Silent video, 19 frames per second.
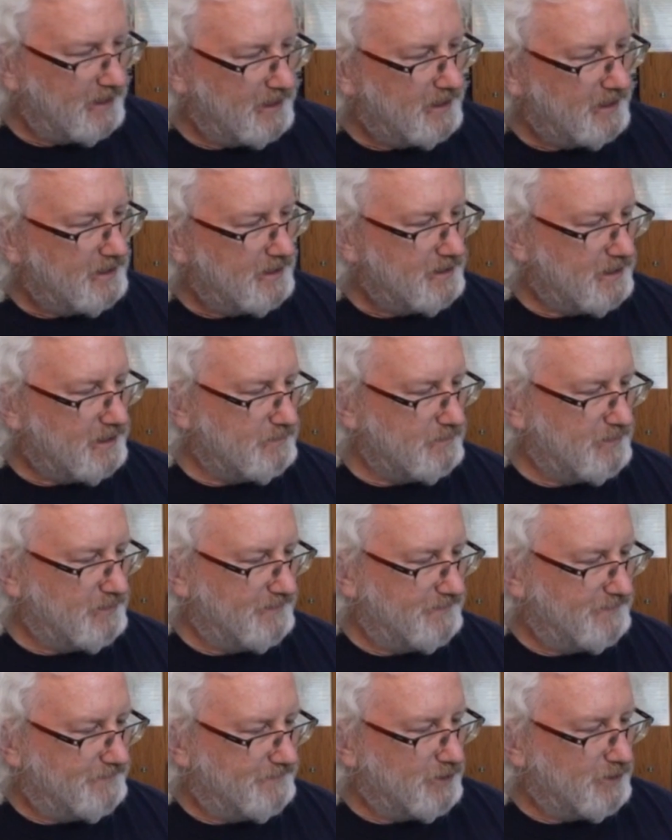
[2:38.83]
Number
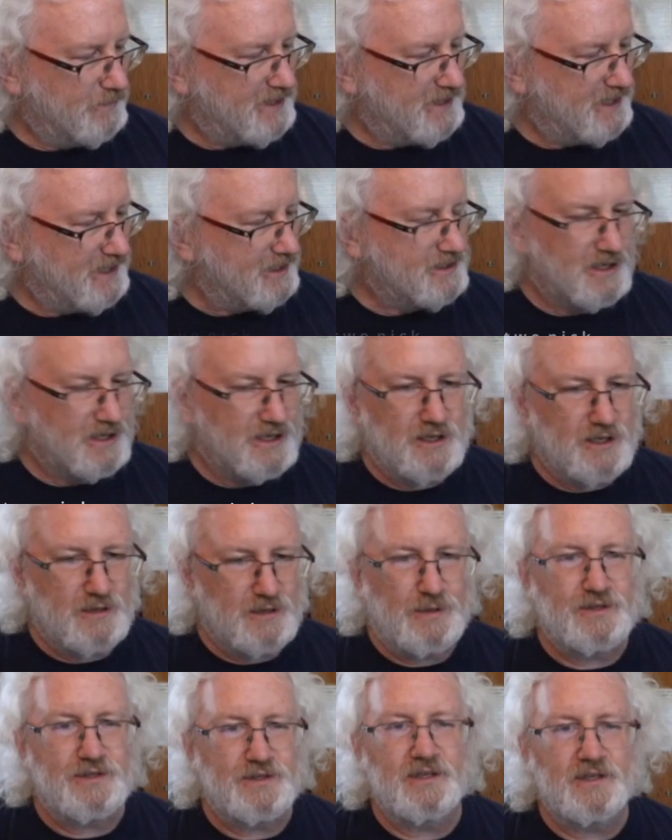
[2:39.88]
four pick is another
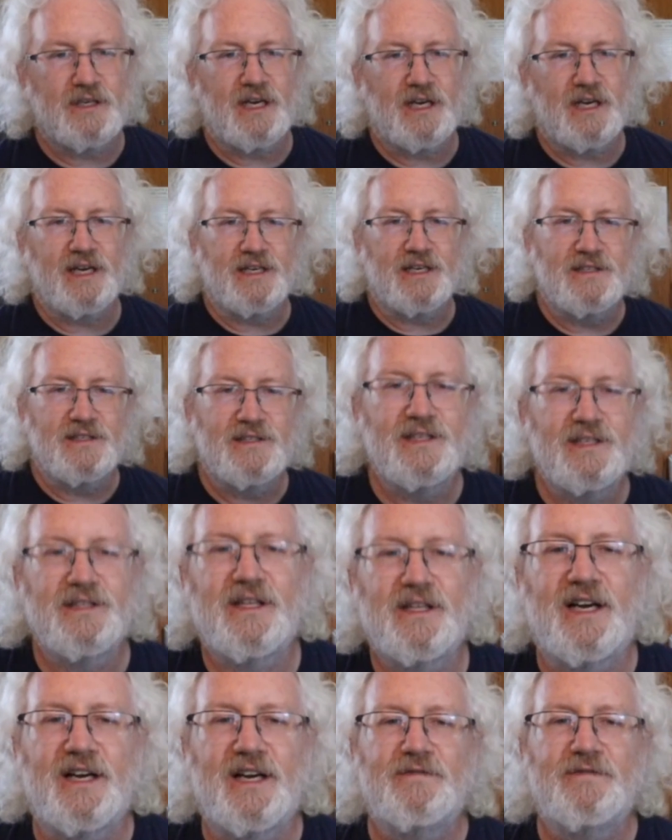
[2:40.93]
person that I got to see
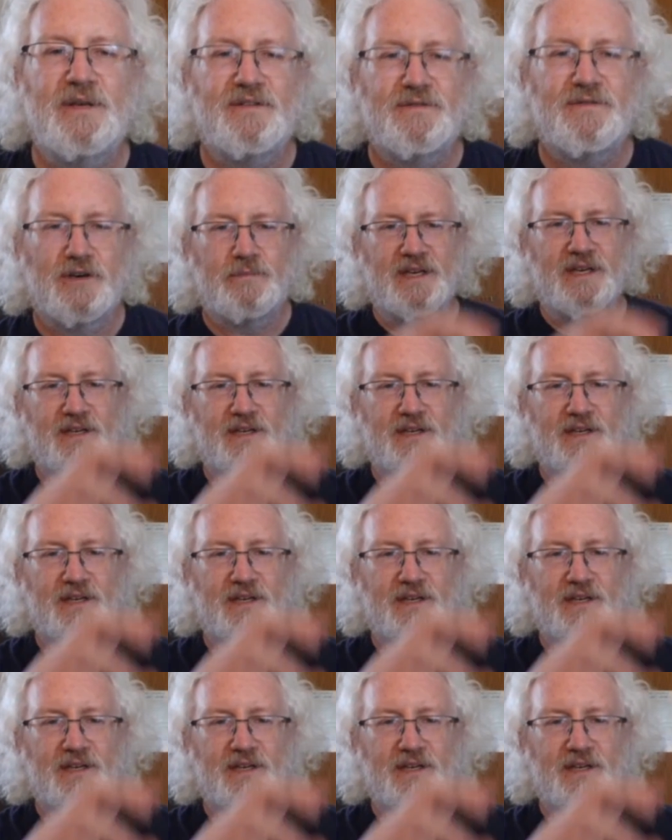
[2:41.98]
live before he passed